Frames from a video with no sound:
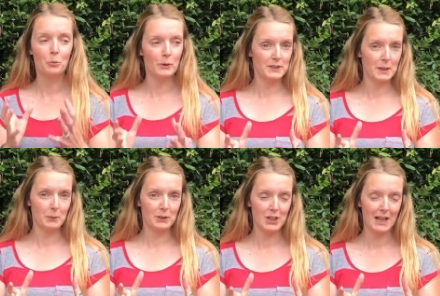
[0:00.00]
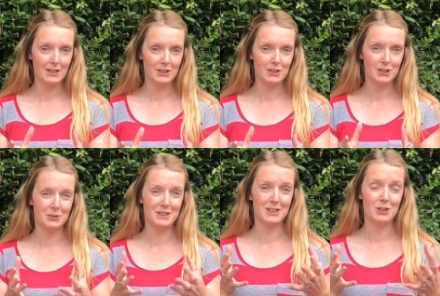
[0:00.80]
If someone challenges you
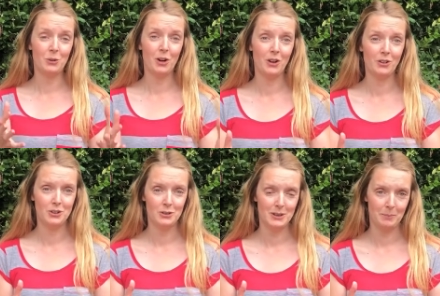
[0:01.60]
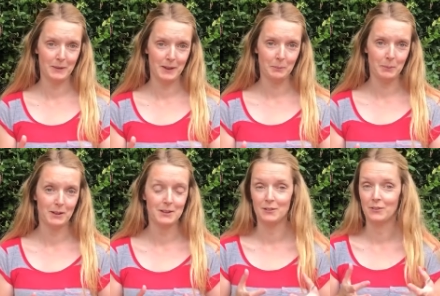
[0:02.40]
and says you can't do something
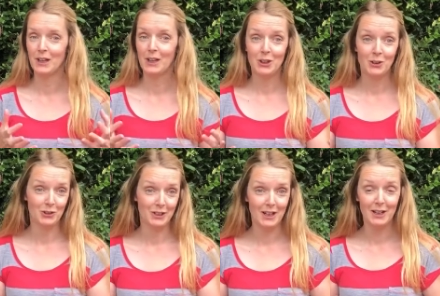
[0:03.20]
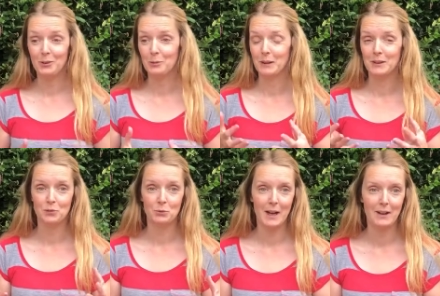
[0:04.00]
because of you're a girl or because
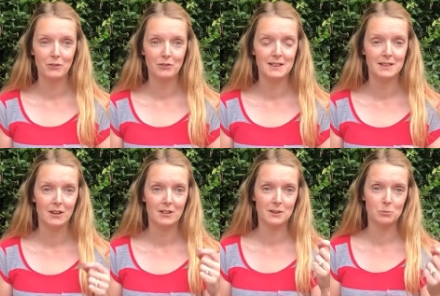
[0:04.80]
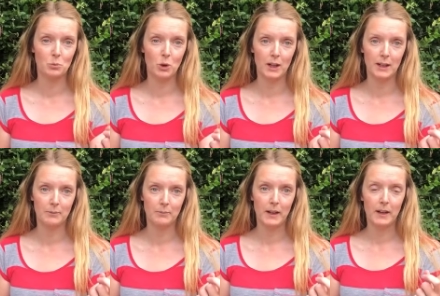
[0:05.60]
for whatever reason, ask them why.
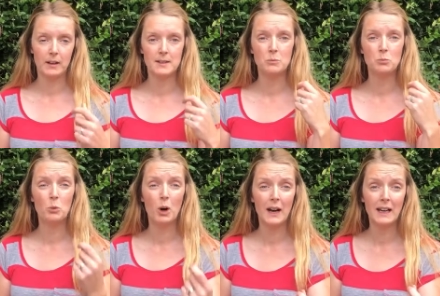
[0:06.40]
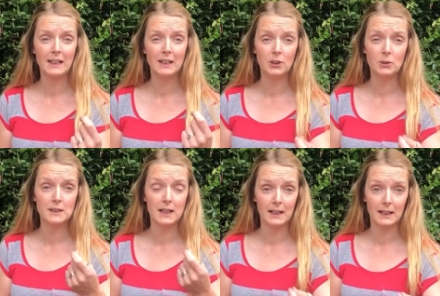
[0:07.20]
Ask them why they use
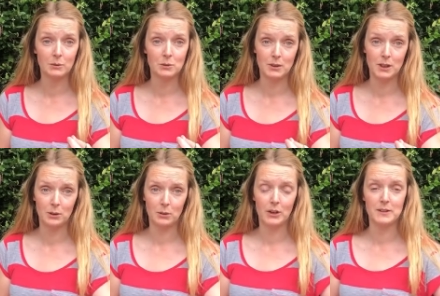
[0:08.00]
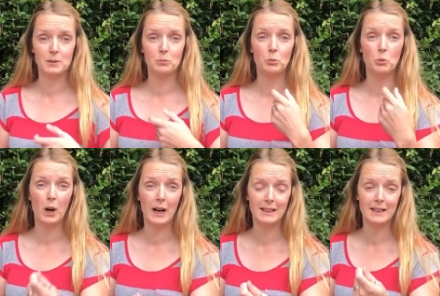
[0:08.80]
that language with you. Ask them
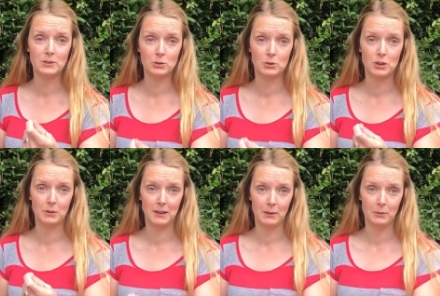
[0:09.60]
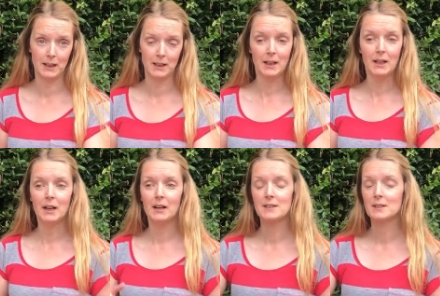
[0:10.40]
why they talk to you in that way.
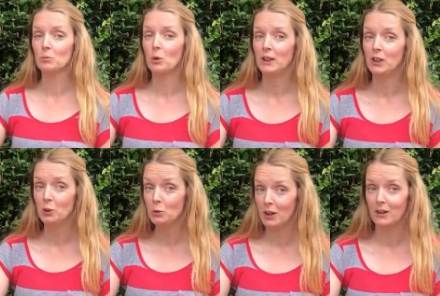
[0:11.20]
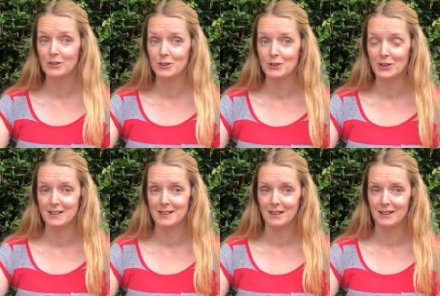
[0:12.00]
Ask them why you can't do
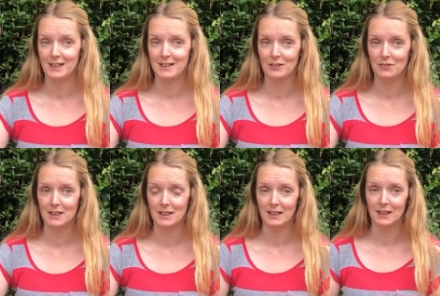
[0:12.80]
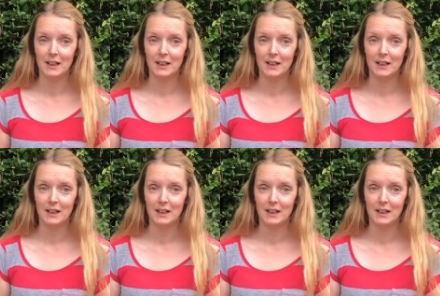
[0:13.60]
that certain activity.